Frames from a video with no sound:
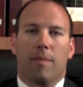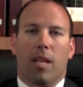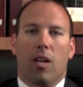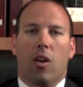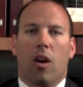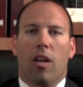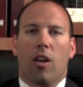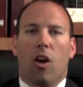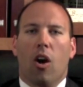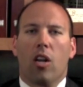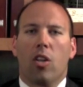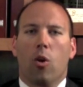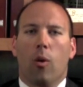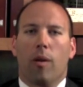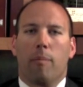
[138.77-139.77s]
And on an
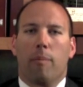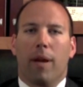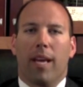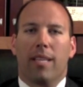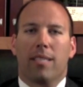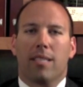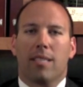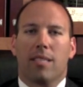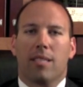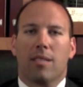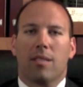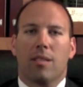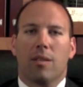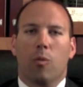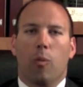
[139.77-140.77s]
ongoing basis,
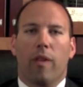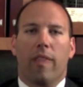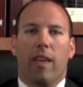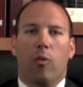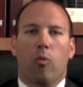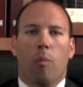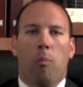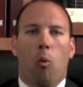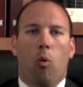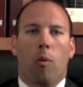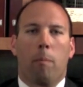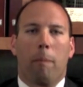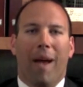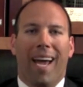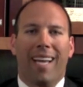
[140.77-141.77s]
we then
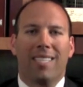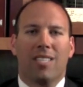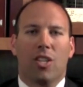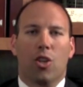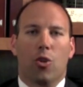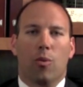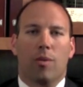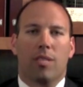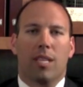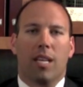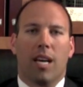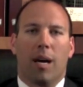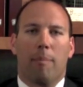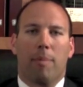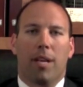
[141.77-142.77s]
report back to you as a
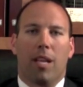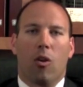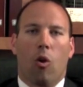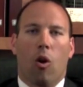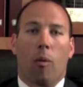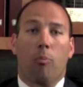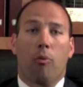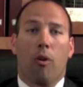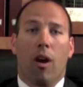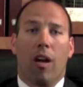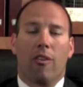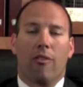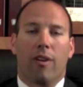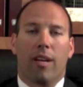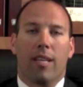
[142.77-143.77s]
company our
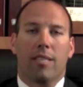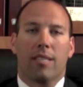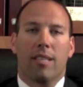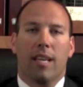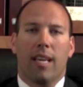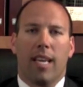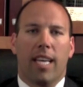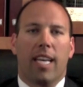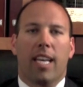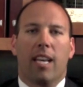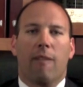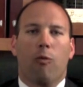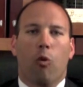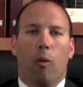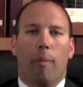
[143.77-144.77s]
progress in
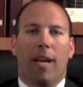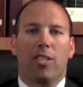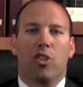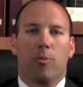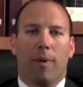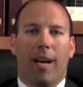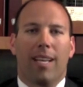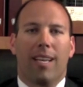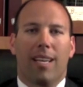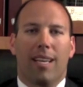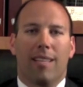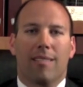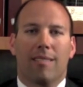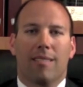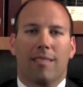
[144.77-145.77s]
any format you might need.